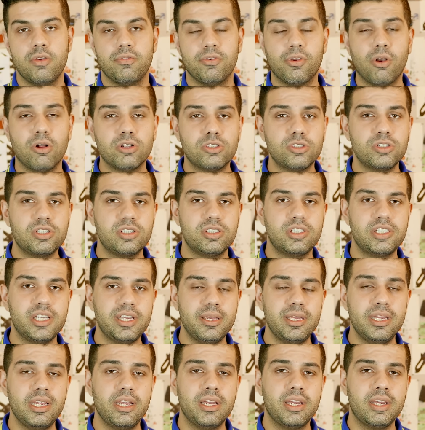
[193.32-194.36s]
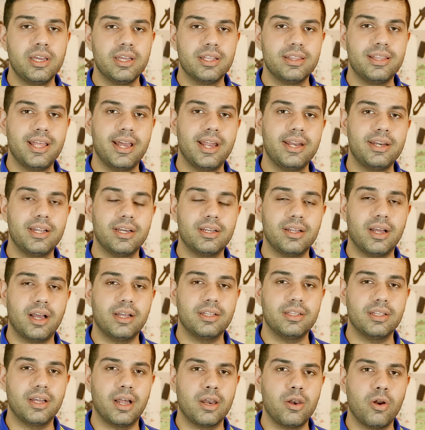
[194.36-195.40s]
We also see that
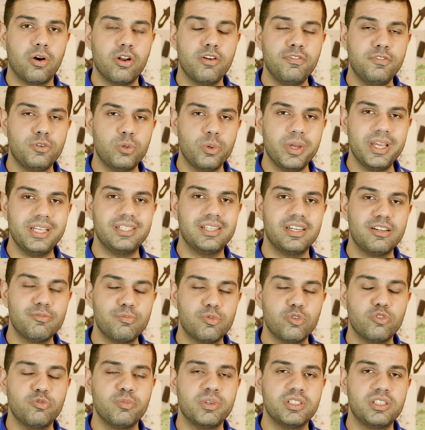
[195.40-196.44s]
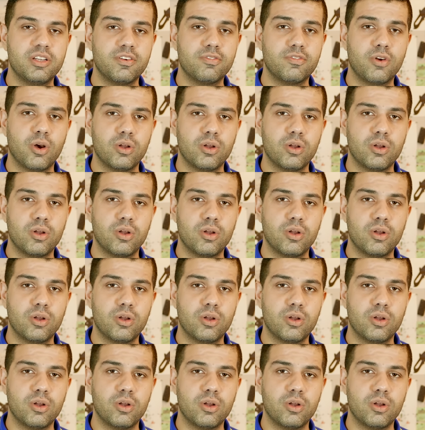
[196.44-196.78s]
a lot of tweaks and improvements have